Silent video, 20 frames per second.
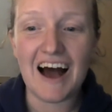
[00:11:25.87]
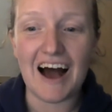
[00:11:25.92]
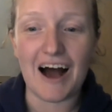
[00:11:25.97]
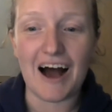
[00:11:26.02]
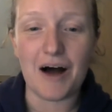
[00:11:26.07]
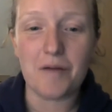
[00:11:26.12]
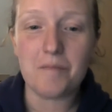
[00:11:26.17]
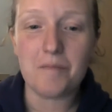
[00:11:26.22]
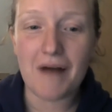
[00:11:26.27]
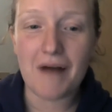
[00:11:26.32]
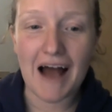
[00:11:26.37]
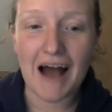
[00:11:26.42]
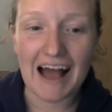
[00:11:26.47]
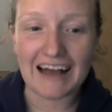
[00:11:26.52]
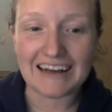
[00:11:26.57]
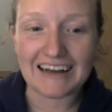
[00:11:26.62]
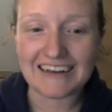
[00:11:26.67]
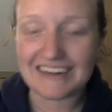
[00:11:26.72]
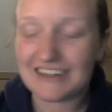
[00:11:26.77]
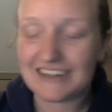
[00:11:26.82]
I'm back.
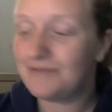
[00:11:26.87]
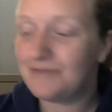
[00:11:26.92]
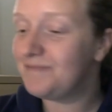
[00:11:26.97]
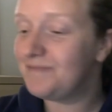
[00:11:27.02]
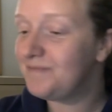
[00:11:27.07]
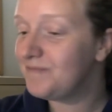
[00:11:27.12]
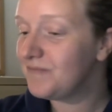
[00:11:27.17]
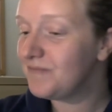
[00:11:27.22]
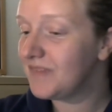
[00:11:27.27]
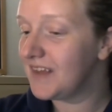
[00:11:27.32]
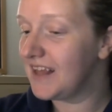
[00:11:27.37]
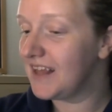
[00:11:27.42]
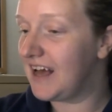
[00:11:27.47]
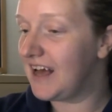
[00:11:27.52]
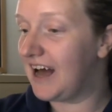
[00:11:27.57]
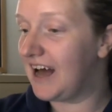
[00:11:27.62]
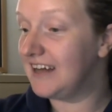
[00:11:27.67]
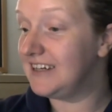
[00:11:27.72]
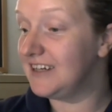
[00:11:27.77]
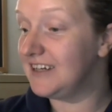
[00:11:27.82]

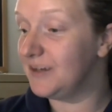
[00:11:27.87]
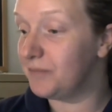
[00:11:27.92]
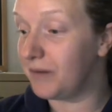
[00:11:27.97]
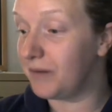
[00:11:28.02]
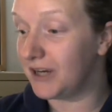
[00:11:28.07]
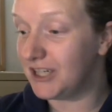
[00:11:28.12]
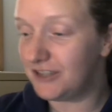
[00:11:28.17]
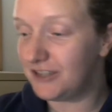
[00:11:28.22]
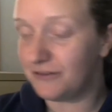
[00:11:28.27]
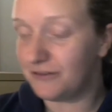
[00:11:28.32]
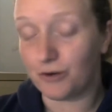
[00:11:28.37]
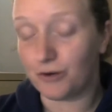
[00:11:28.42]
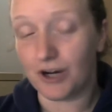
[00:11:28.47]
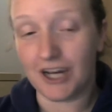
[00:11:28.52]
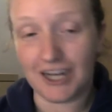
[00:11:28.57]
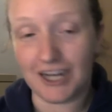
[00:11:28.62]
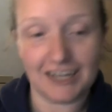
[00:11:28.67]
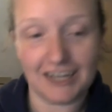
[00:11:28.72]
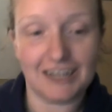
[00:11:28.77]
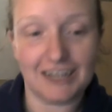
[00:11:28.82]
I did a bunch of
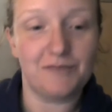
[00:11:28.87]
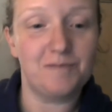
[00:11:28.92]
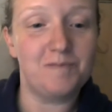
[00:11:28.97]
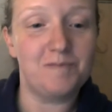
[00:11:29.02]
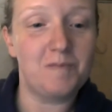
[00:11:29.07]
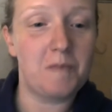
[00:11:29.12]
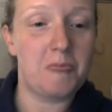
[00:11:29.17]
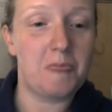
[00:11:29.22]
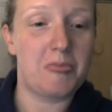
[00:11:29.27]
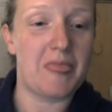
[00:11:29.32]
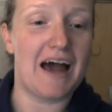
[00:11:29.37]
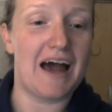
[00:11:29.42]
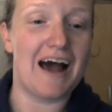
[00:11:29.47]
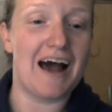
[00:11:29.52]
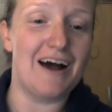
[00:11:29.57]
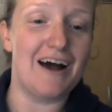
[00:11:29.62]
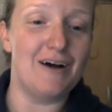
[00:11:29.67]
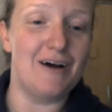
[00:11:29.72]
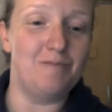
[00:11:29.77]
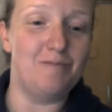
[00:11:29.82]
work.
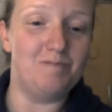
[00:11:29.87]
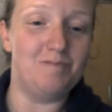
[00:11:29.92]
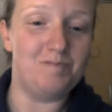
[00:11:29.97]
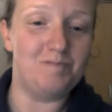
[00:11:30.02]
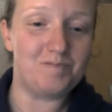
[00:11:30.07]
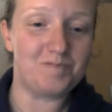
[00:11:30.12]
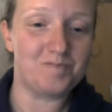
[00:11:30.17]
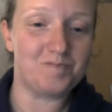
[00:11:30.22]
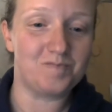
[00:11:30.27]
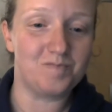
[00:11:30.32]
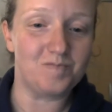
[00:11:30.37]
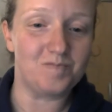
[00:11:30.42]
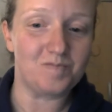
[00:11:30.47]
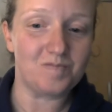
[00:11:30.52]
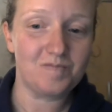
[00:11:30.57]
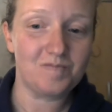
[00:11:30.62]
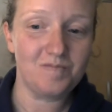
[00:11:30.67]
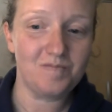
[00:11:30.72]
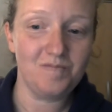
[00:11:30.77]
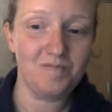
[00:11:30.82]
Um,
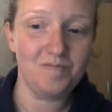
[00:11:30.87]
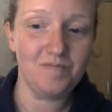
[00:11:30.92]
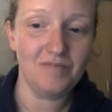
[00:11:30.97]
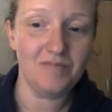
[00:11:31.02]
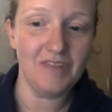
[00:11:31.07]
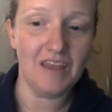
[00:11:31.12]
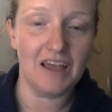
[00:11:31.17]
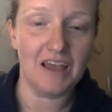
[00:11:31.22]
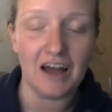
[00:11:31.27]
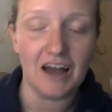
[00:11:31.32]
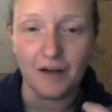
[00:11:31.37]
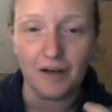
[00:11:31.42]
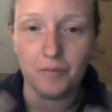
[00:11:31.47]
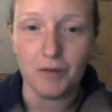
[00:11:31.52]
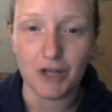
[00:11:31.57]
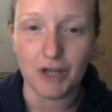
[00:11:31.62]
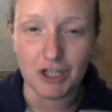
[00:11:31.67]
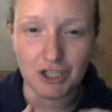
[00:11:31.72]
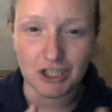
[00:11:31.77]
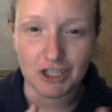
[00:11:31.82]
I
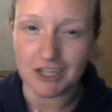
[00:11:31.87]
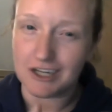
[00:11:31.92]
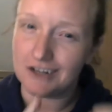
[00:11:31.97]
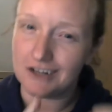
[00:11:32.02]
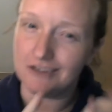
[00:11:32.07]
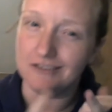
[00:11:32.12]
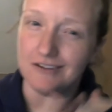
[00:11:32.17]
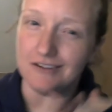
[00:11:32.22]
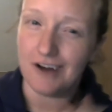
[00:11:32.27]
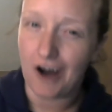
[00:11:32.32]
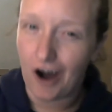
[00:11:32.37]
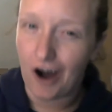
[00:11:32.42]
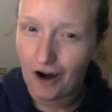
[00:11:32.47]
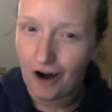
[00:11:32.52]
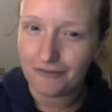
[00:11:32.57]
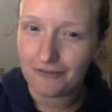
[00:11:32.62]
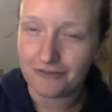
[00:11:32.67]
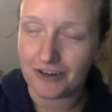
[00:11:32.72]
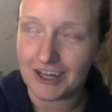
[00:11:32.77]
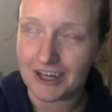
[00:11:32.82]
merged in a
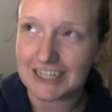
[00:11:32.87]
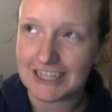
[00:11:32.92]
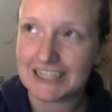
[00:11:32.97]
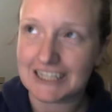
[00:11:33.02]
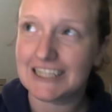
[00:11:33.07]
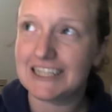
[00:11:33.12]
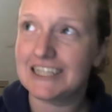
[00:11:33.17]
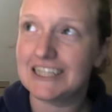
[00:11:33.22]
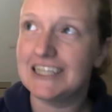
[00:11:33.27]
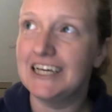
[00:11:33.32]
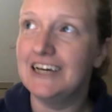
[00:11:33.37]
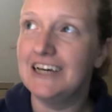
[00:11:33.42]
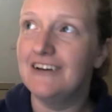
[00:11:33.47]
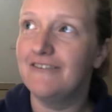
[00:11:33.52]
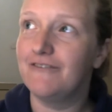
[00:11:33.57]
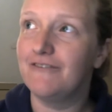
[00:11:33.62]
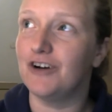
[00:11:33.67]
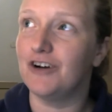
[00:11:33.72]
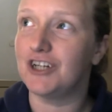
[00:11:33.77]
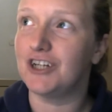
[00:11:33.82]
hotfix
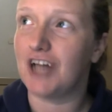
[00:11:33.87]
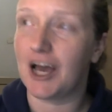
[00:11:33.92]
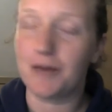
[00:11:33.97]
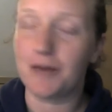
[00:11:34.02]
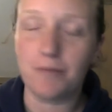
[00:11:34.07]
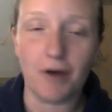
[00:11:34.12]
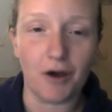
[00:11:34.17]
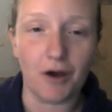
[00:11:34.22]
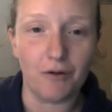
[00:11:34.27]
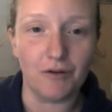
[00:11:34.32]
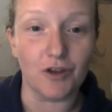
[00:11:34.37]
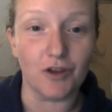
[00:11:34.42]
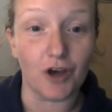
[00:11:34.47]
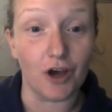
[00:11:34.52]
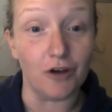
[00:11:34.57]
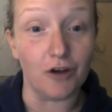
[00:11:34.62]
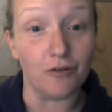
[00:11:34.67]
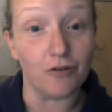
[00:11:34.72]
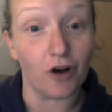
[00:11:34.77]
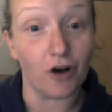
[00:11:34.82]
for a typo in the
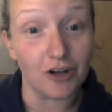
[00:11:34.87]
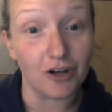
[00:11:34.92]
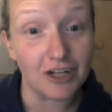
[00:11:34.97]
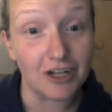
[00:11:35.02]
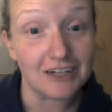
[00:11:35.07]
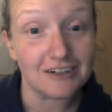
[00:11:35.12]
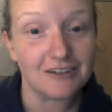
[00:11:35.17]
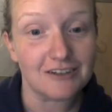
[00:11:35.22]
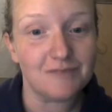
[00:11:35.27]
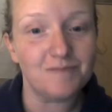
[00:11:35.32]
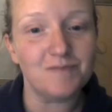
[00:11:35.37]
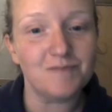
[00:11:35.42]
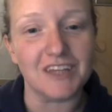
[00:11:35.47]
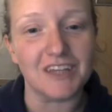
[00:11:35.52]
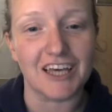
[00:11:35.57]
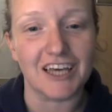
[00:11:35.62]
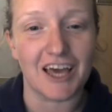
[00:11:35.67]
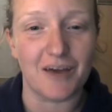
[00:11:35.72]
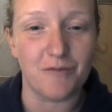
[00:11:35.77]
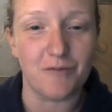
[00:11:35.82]
code of conduct
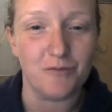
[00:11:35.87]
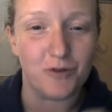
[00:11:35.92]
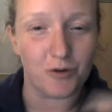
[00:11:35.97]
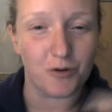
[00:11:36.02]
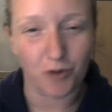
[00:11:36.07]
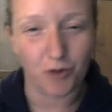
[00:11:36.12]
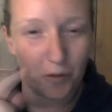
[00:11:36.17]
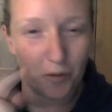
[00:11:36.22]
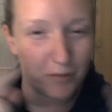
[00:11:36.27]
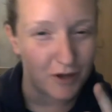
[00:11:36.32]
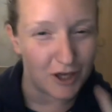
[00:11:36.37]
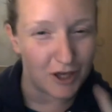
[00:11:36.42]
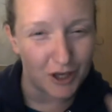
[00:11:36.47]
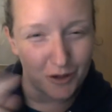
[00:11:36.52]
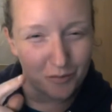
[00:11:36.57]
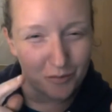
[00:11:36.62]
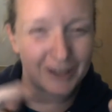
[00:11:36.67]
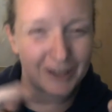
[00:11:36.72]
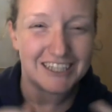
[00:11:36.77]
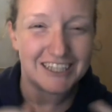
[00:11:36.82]
that came from copying
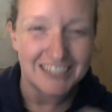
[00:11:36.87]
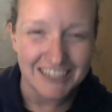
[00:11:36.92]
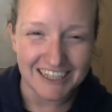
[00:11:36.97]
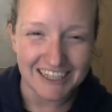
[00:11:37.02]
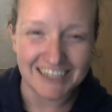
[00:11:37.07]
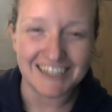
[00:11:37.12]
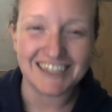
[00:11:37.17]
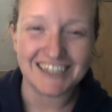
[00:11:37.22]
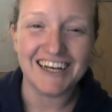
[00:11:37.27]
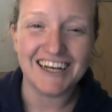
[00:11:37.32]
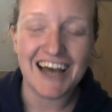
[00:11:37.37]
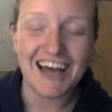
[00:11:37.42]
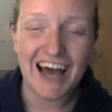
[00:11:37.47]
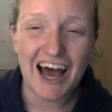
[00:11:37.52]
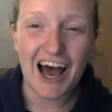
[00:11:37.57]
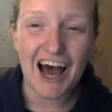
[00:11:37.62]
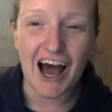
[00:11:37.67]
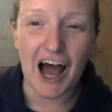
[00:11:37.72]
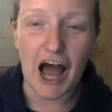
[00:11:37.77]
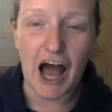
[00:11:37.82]
and pasting it.
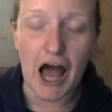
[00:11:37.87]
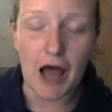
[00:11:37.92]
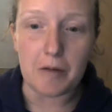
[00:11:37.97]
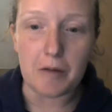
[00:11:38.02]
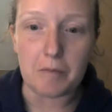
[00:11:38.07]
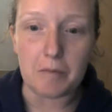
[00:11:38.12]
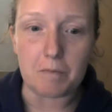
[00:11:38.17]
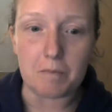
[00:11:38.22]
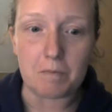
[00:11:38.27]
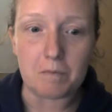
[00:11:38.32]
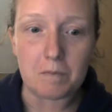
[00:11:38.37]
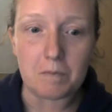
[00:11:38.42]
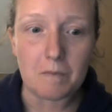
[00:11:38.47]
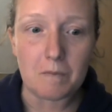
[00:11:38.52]
Um,